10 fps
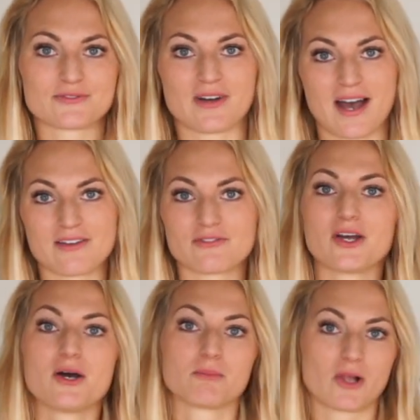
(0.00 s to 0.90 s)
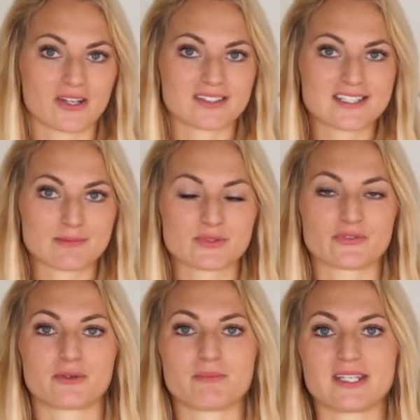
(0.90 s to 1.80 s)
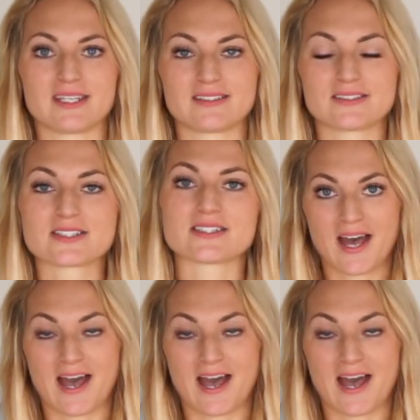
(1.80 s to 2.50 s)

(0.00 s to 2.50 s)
5 blogging tips for beginners.